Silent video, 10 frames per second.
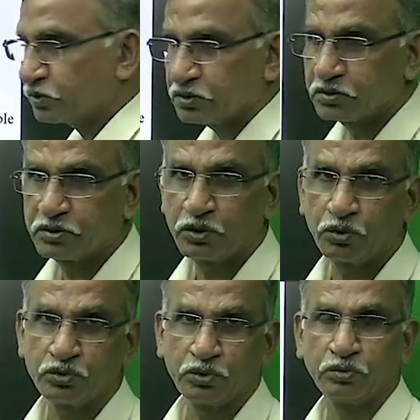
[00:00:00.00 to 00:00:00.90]
is
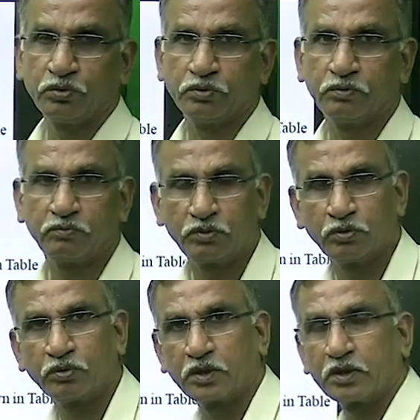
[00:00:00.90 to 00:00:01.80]
0 0, we
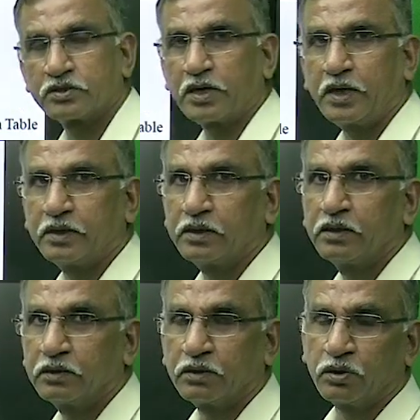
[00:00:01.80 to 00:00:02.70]
don't understand
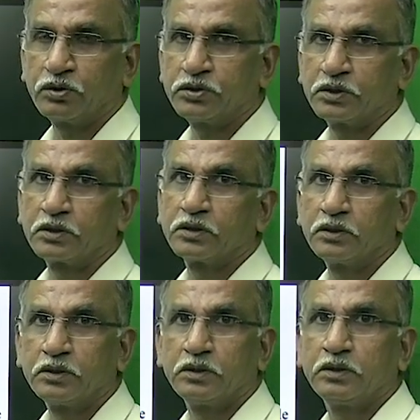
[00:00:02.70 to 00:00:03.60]
the logic.
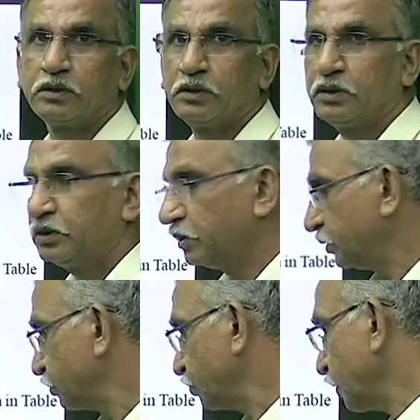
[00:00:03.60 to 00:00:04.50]

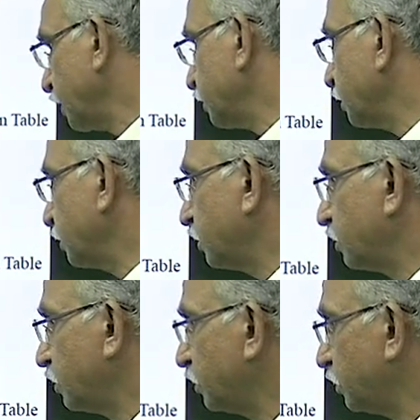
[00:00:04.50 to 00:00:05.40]
So again, the
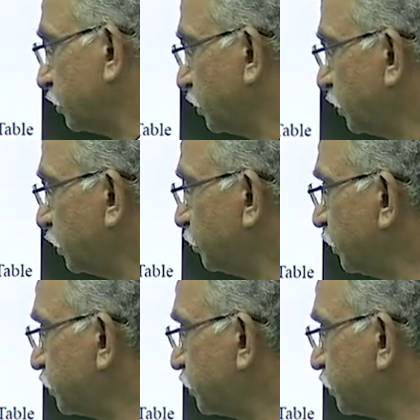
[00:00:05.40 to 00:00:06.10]
thing is very